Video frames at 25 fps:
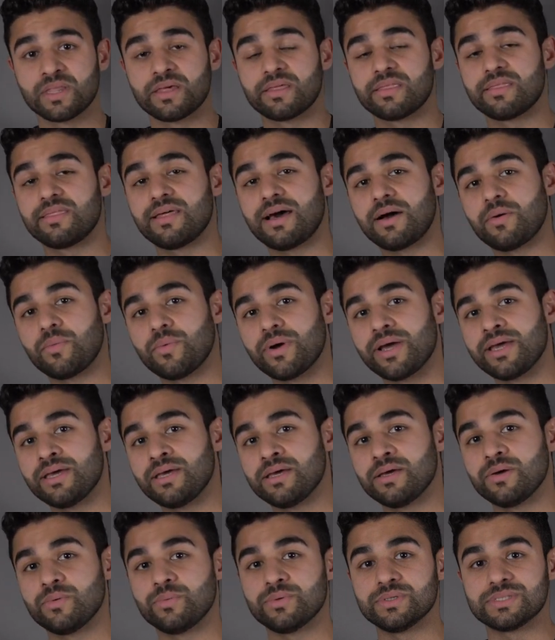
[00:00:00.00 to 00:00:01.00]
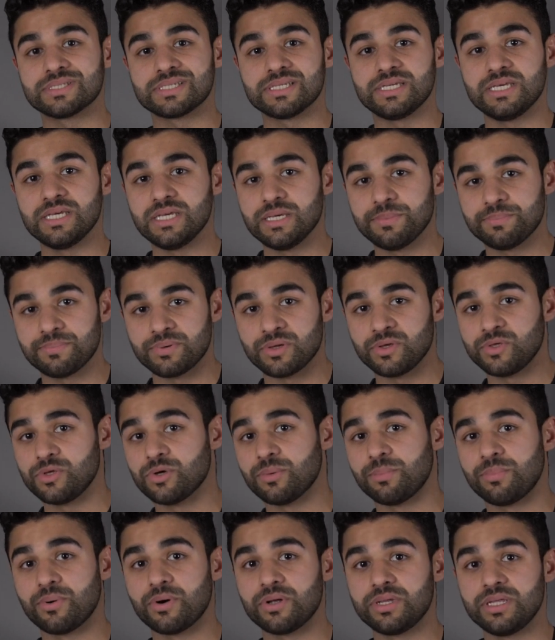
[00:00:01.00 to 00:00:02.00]
That way it would keep
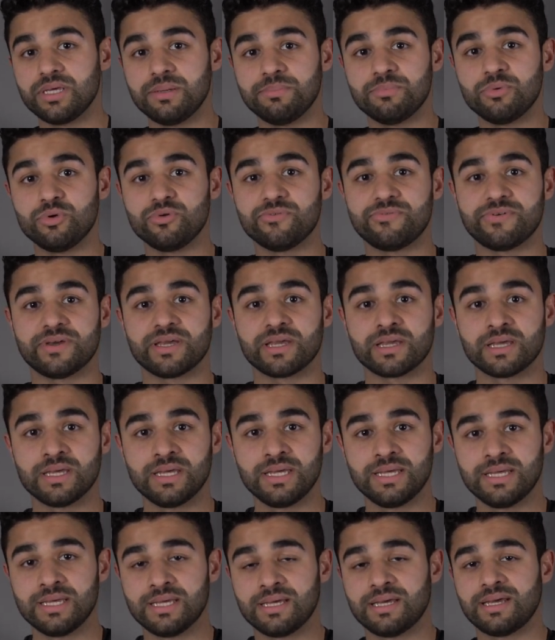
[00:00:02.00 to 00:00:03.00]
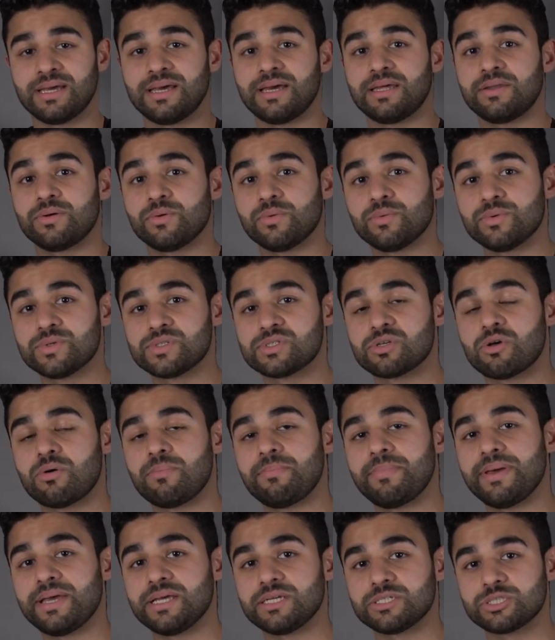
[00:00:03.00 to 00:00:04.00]
your body moving and also
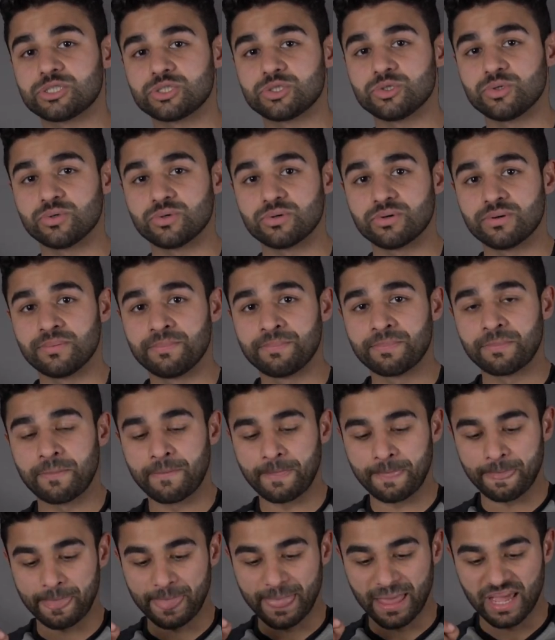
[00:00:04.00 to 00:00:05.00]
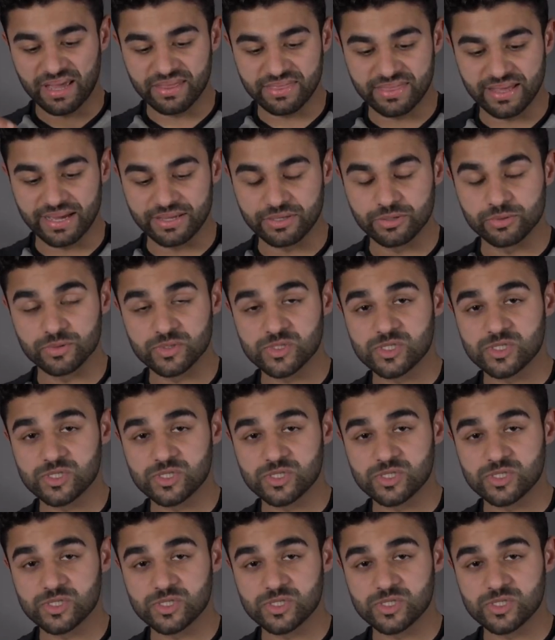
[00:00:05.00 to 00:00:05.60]
make sure that your